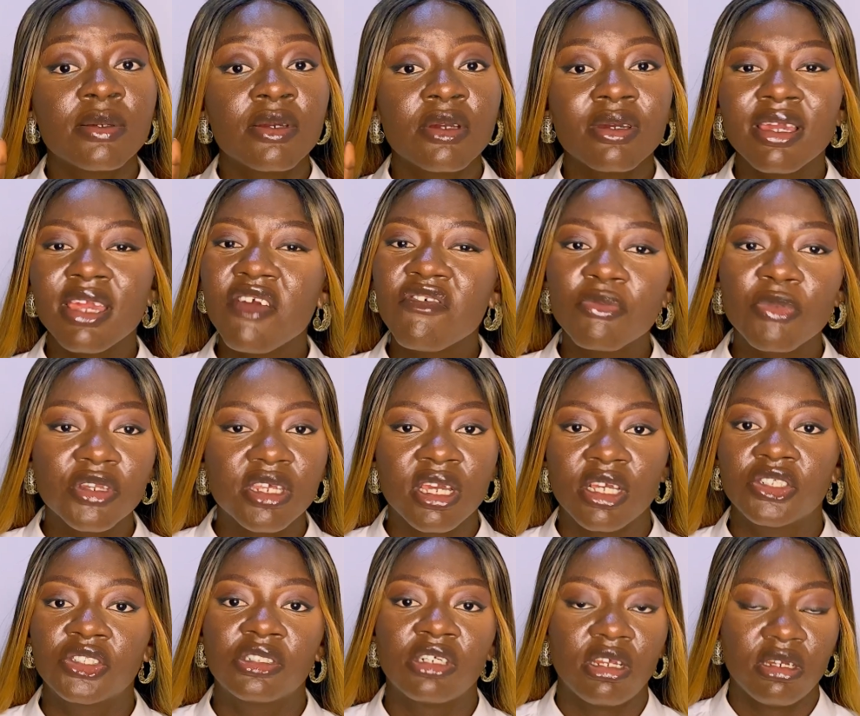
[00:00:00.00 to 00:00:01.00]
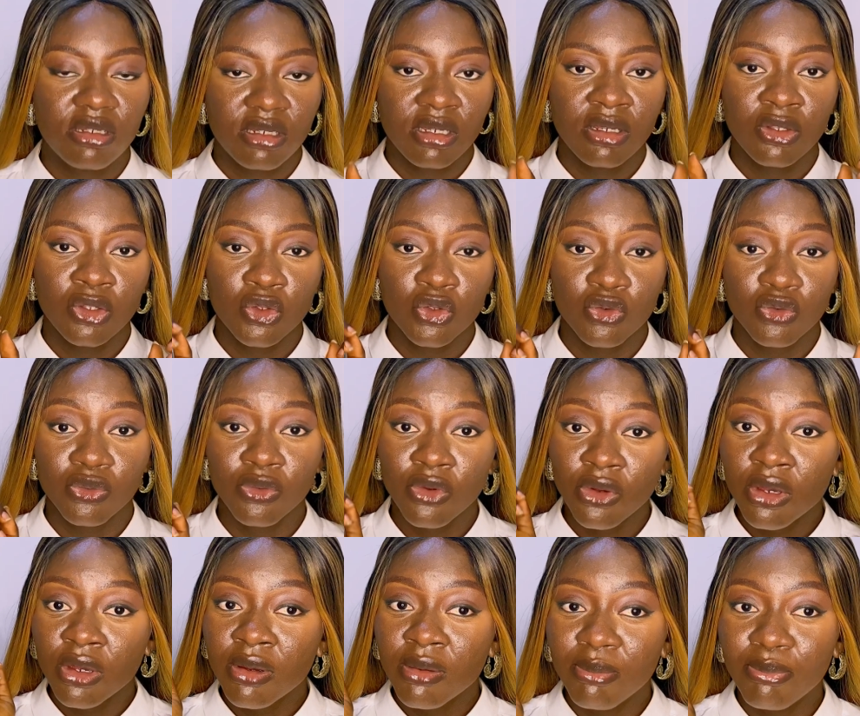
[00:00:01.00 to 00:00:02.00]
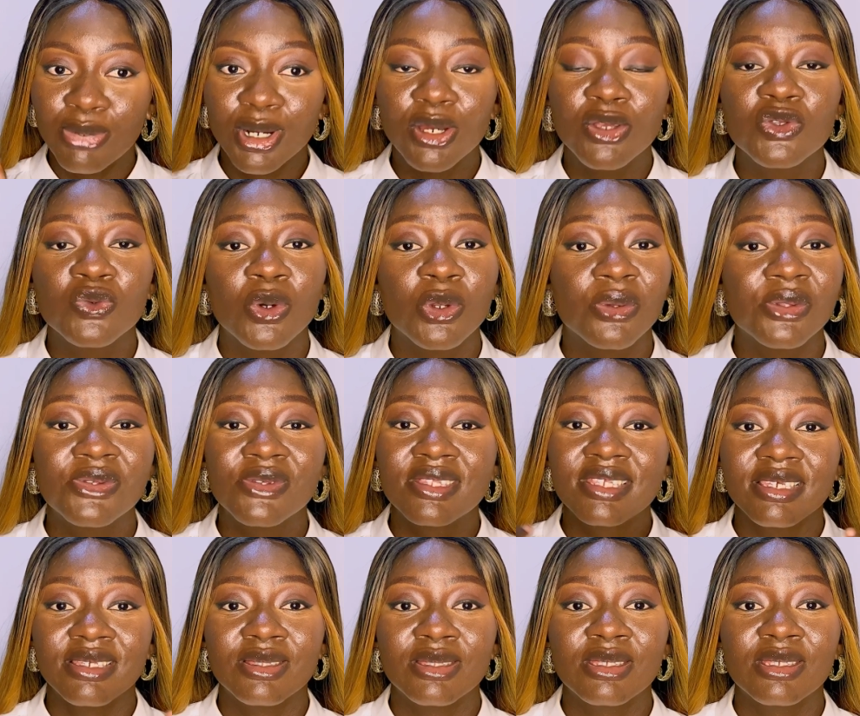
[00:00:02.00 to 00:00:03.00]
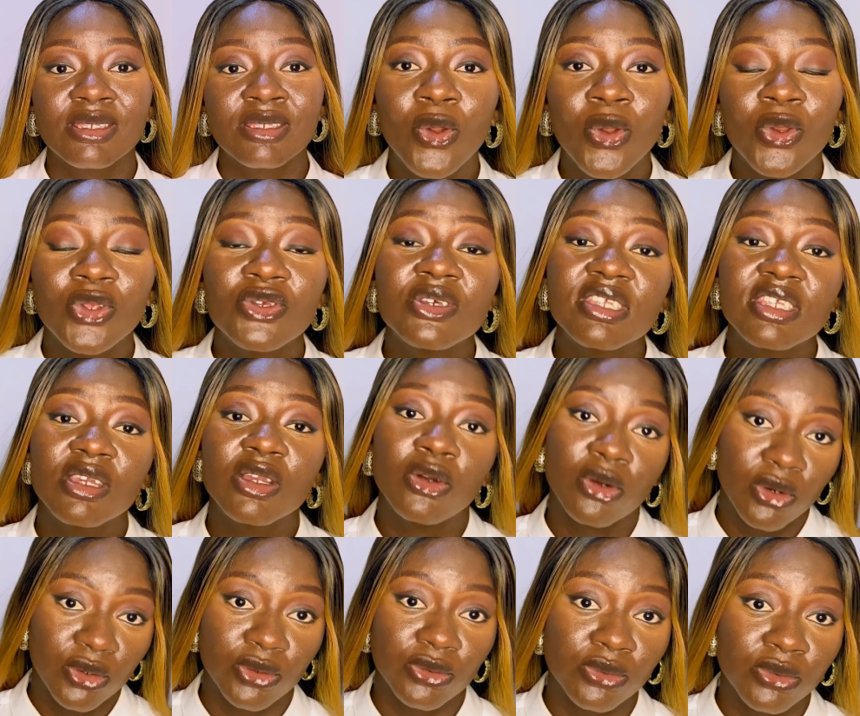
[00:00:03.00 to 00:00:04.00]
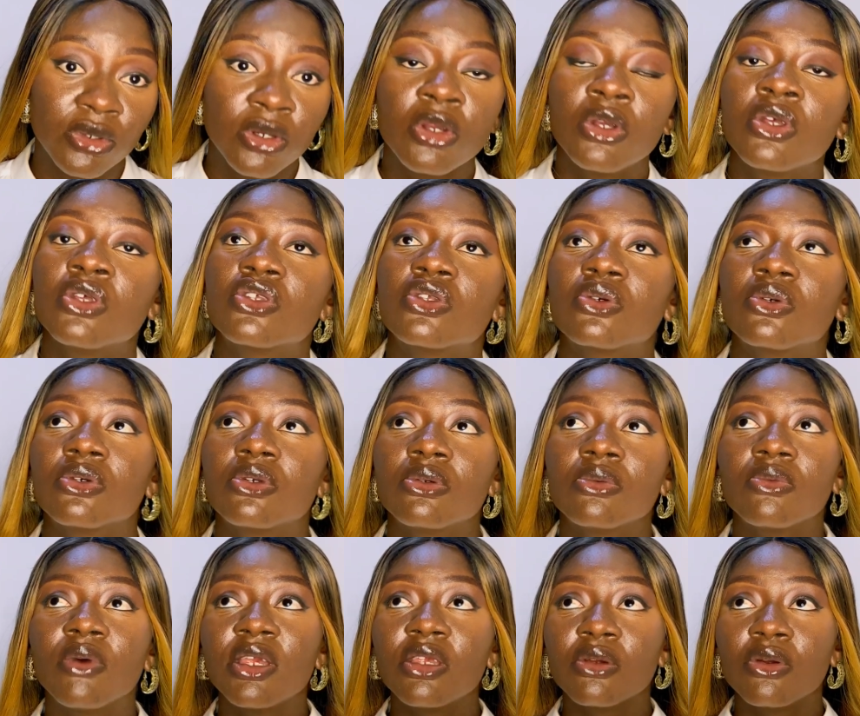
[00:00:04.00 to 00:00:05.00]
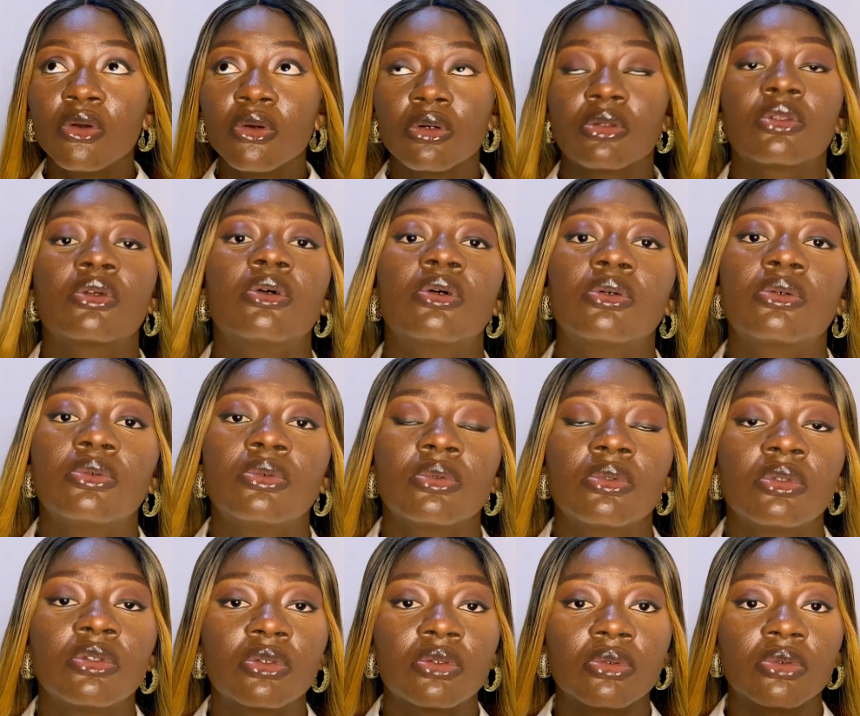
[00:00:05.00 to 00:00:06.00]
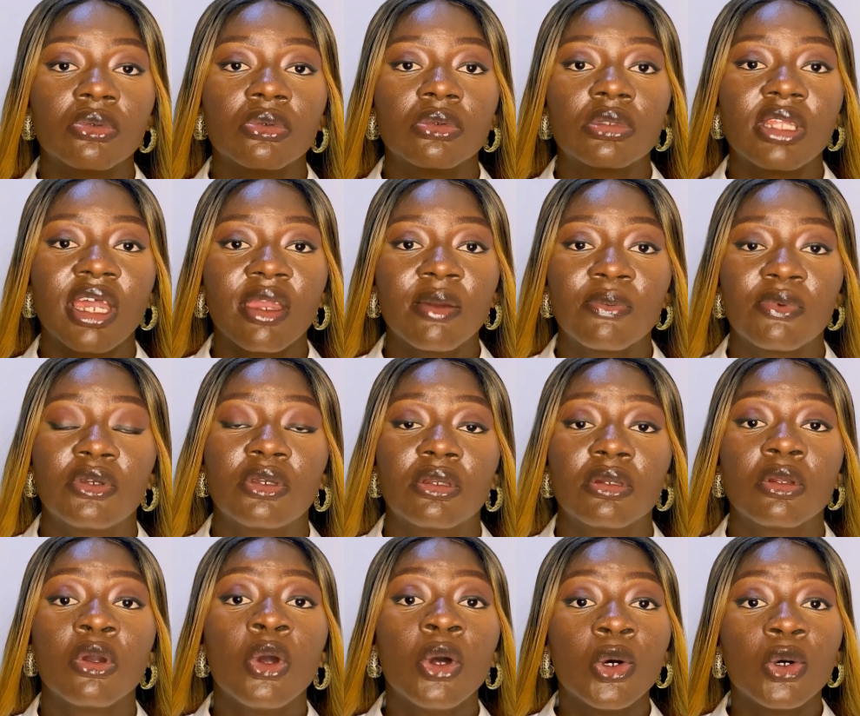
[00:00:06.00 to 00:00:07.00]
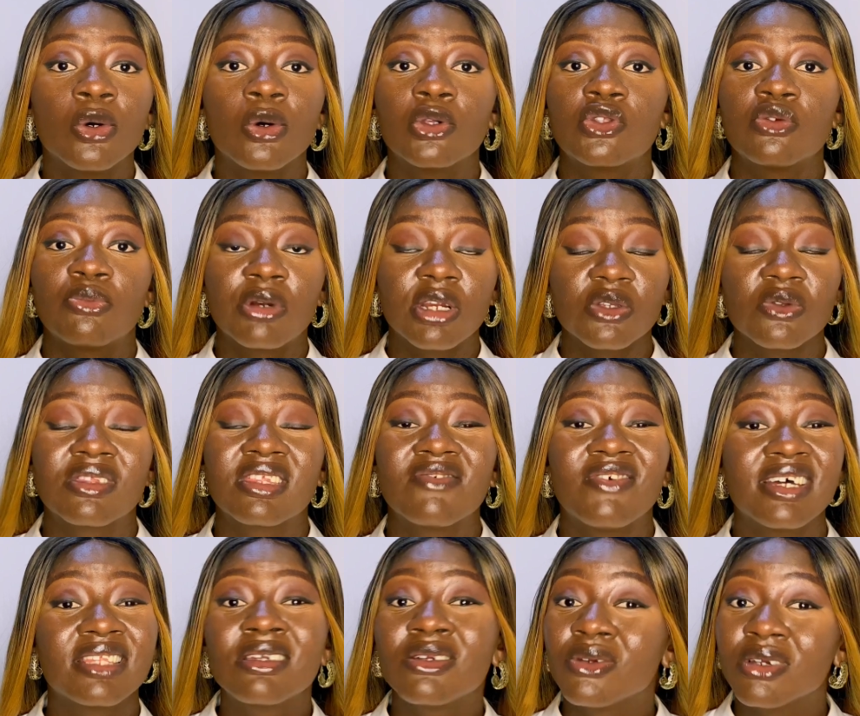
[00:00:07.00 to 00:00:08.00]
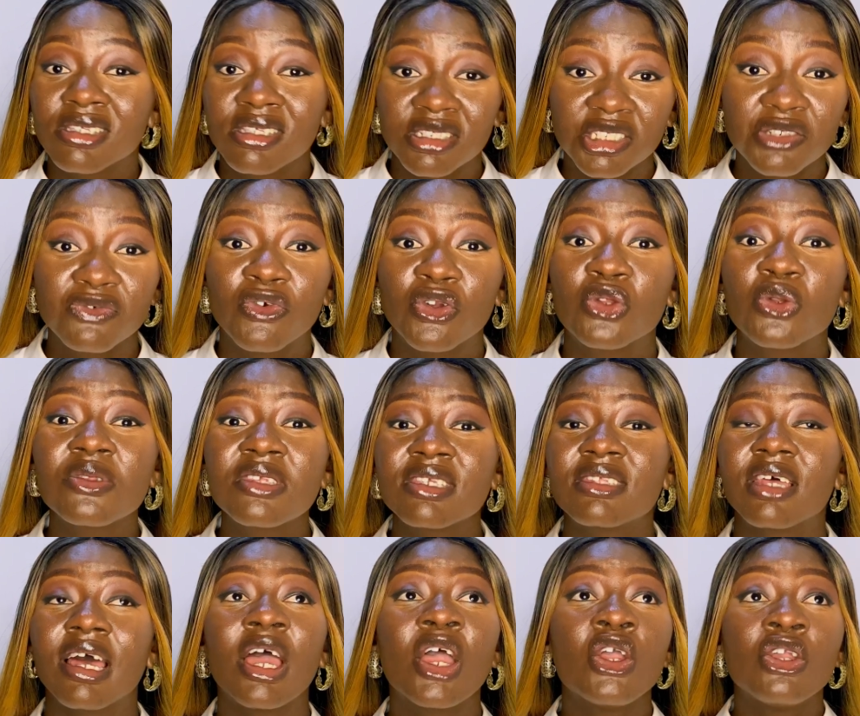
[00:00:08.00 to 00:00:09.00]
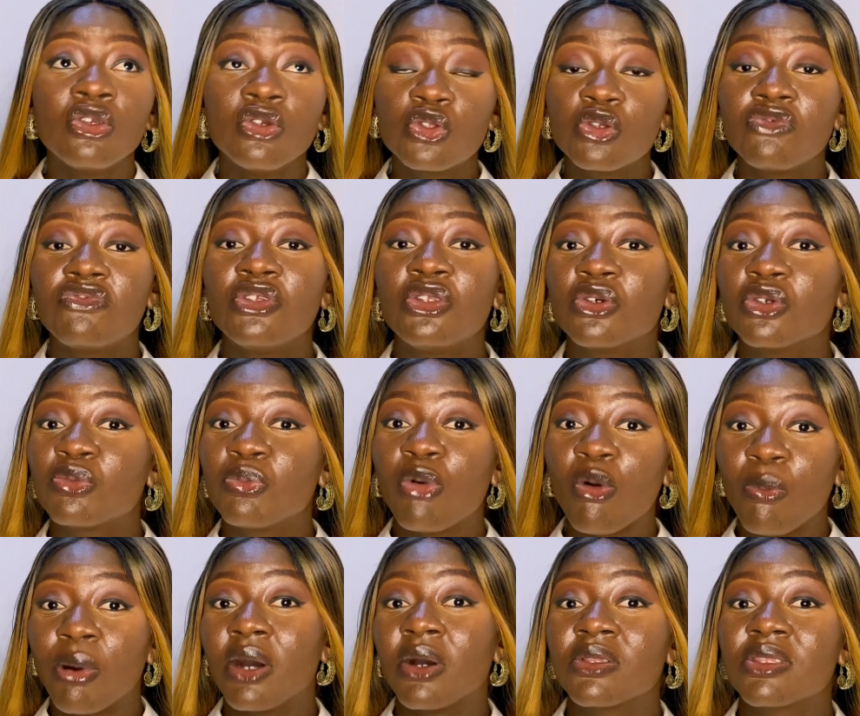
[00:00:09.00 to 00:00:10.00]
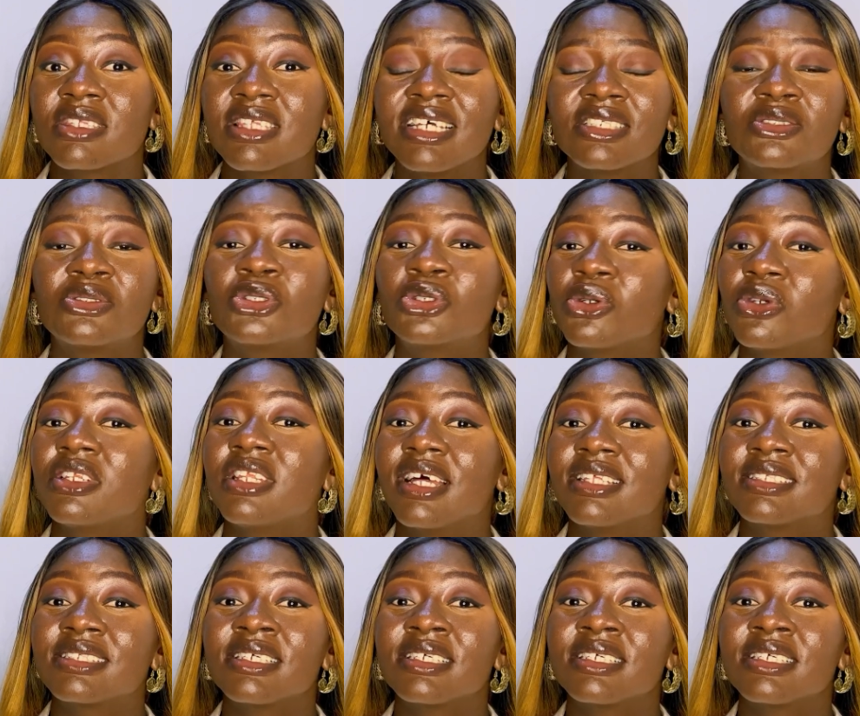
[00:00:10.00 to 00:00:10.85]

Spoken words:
everybody has tried to browse one or two things using Google. So when you go on Google to type in or to browse whatever thing you are searching for, you notice that YouTube videos pop out. That's to show you that